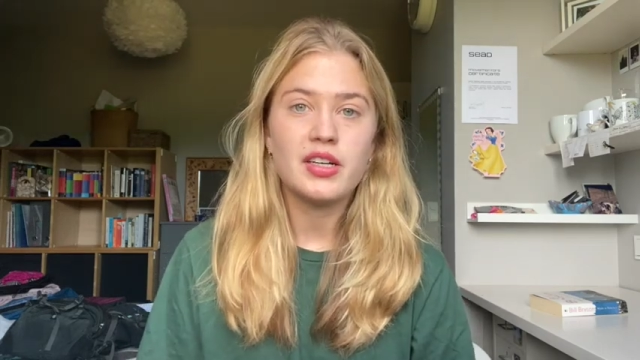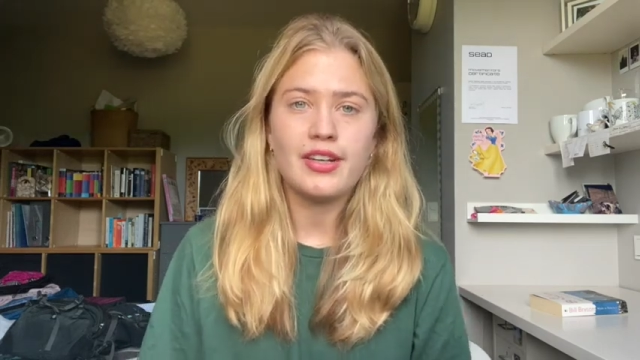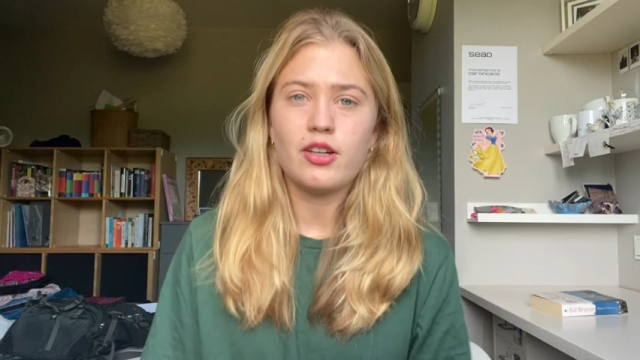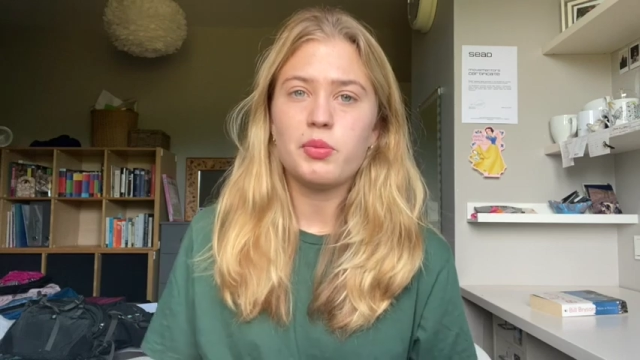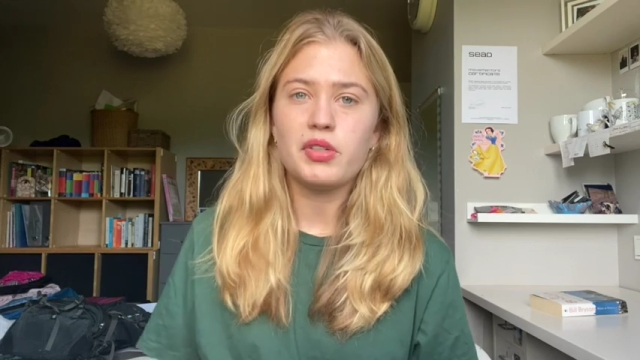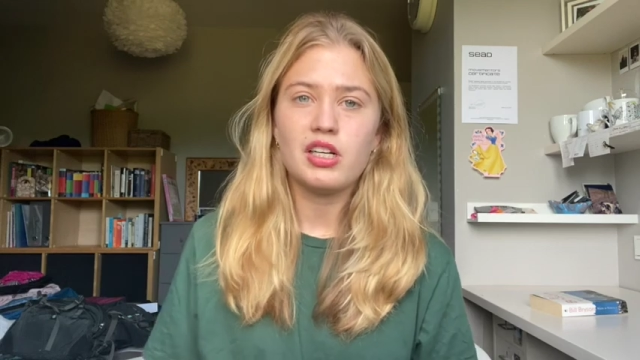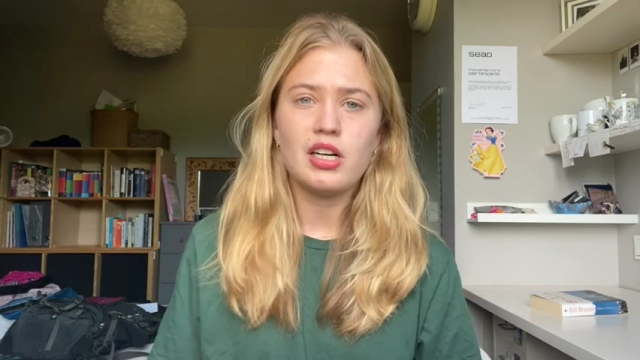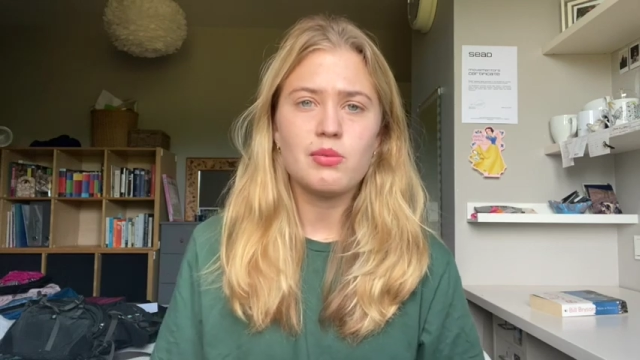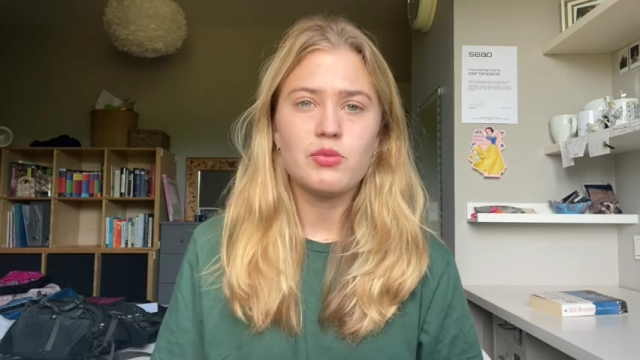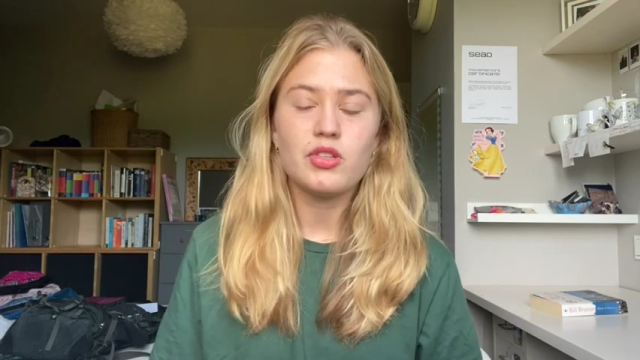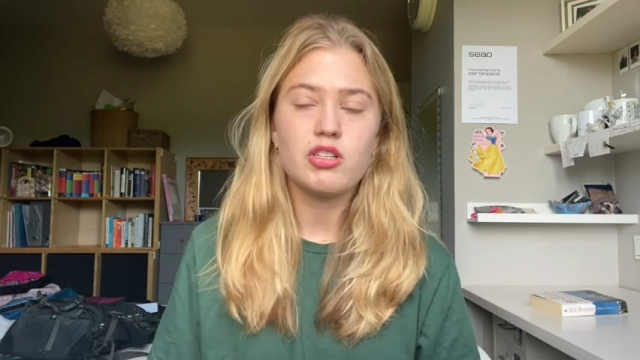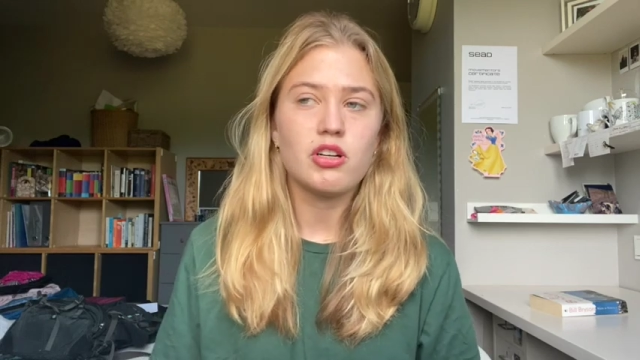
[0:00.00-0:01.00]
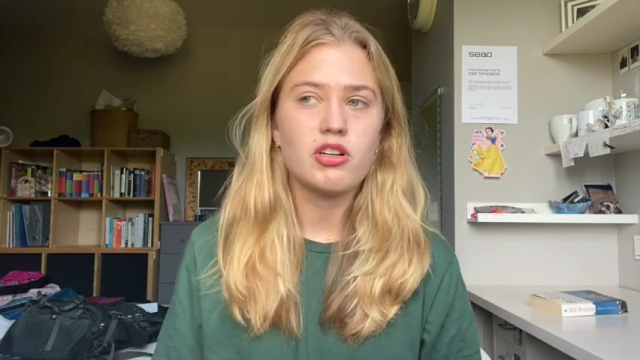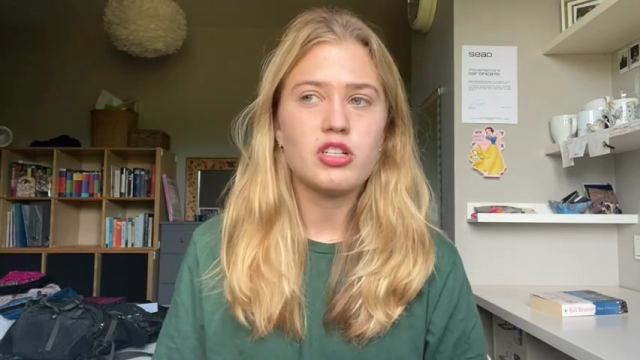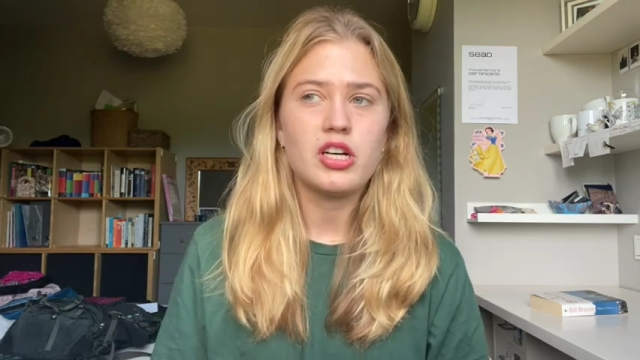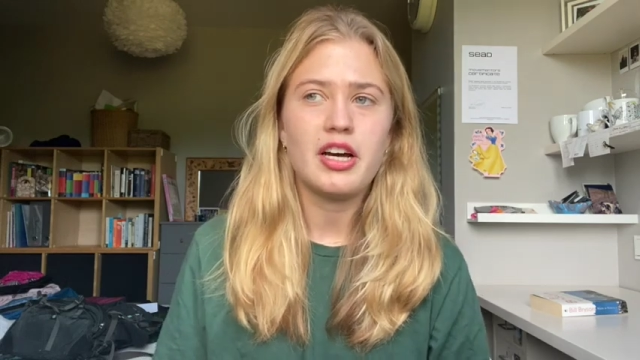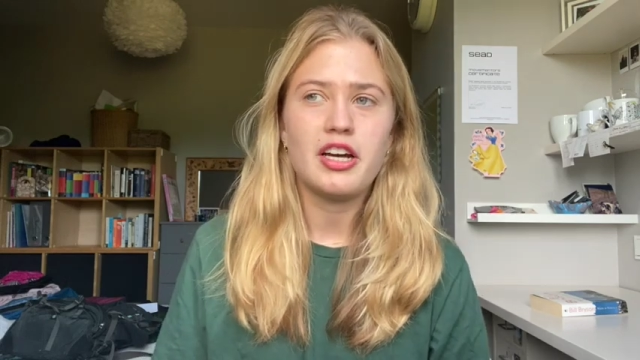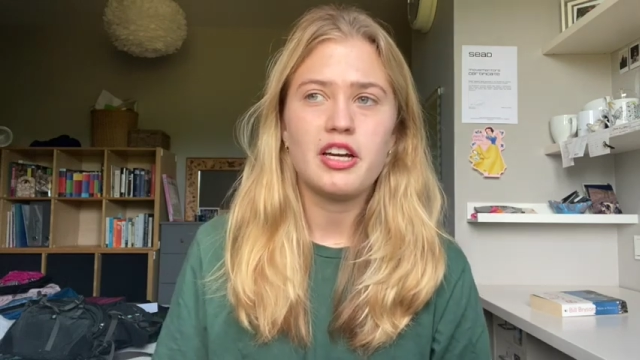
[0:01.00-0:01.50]
I hope it comes on
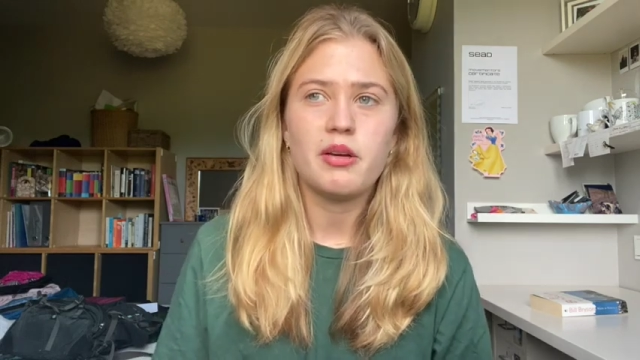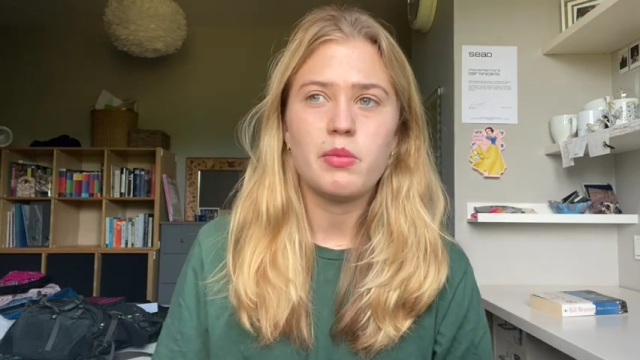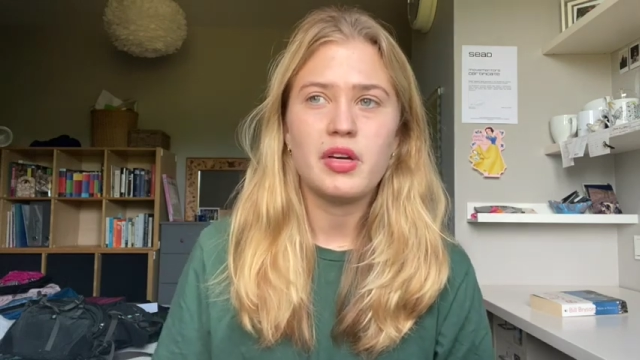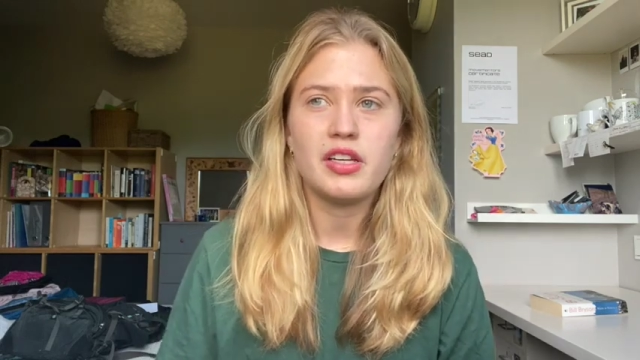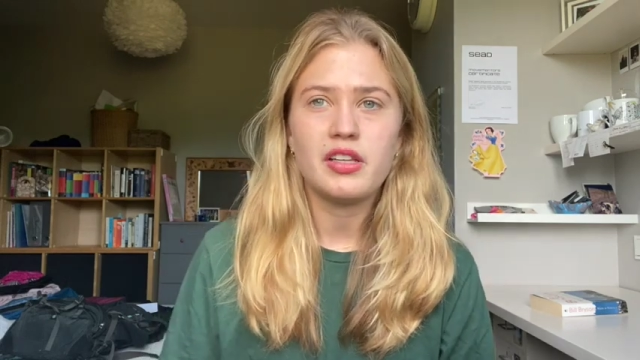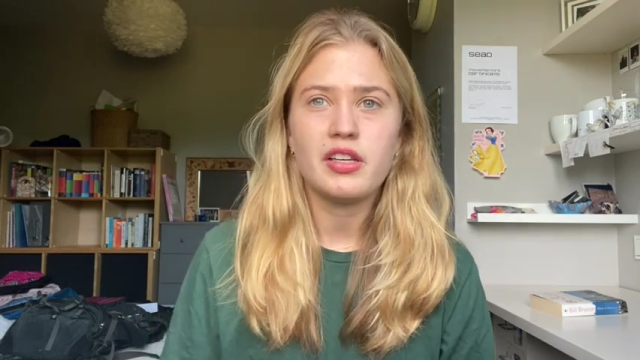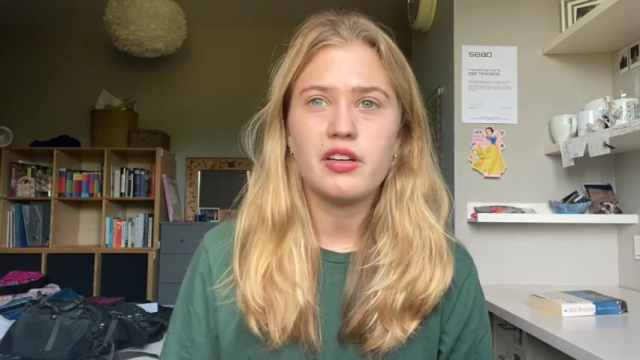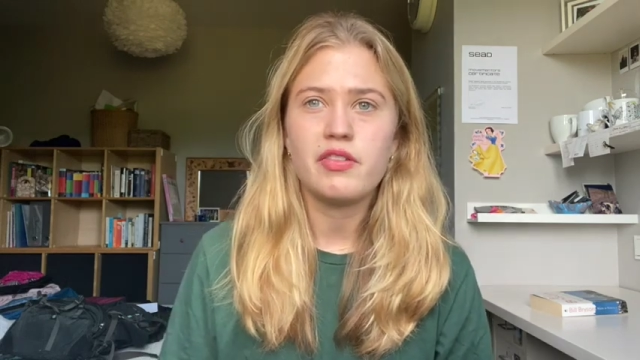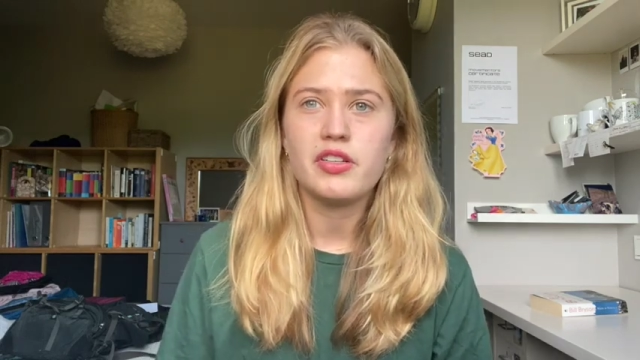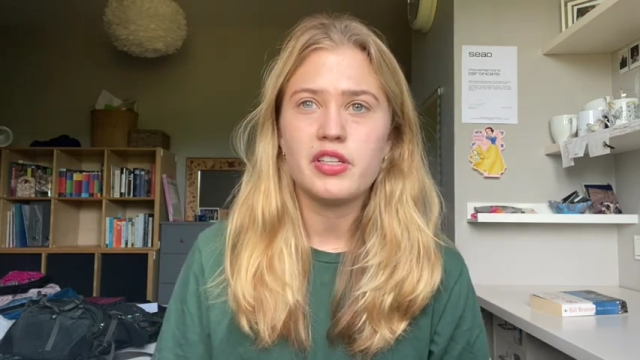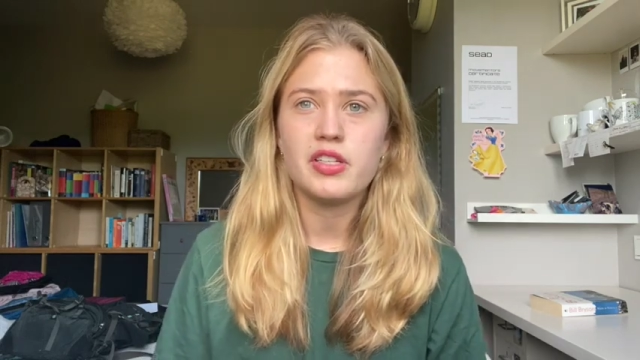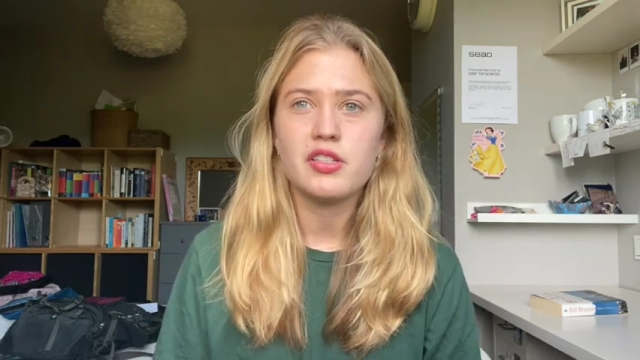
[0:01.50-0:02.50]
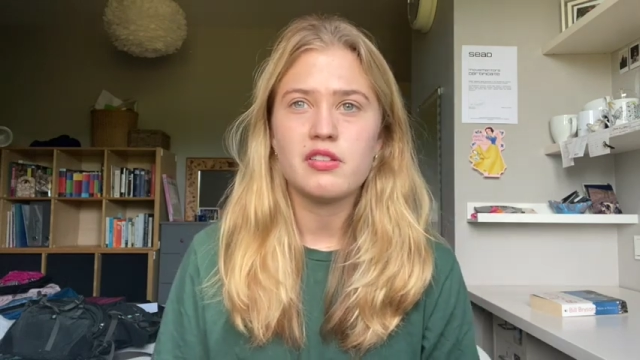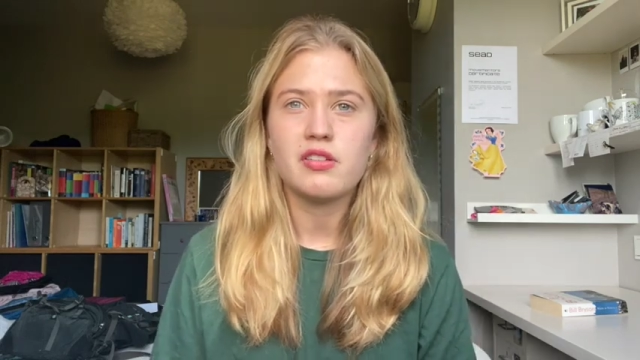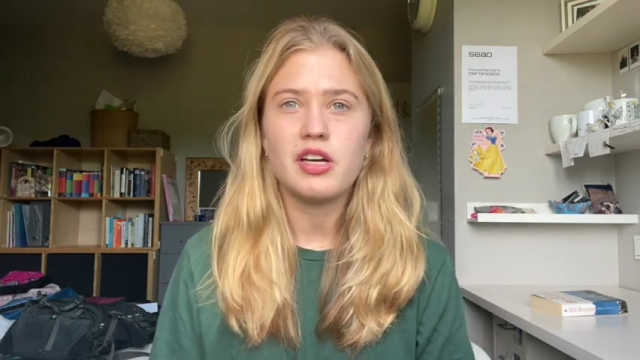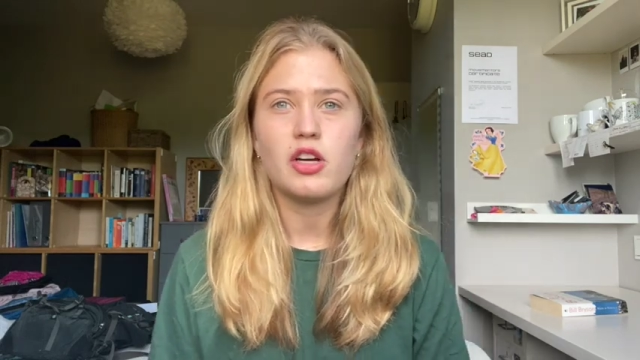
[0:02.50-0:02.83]
time, and if it doesn't,